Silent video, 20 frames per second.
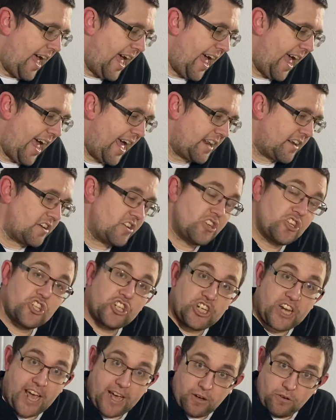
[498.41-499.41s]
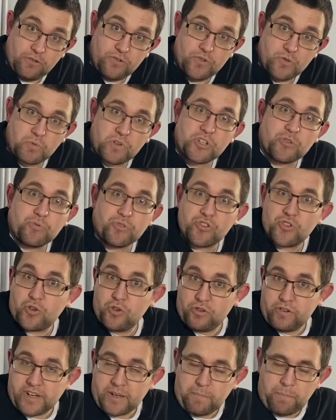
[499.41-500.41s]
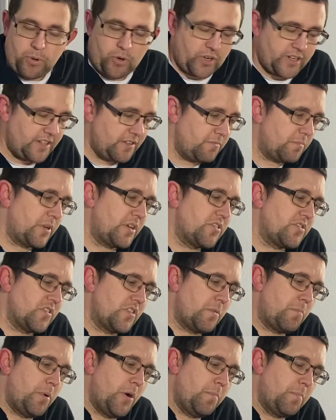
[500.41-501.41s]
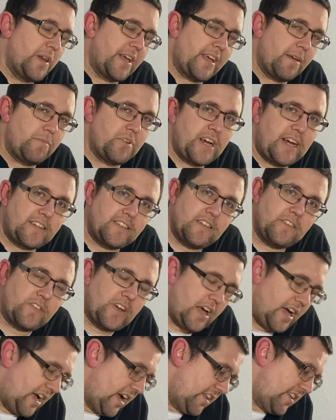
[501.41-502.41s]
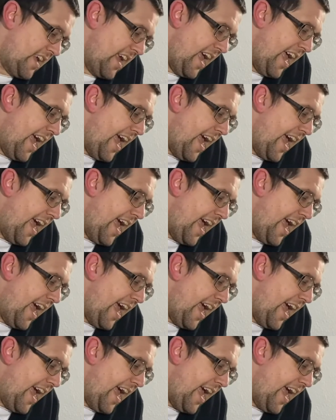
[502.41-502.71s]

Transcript: and shells, which were scoring a point because of the public objective card,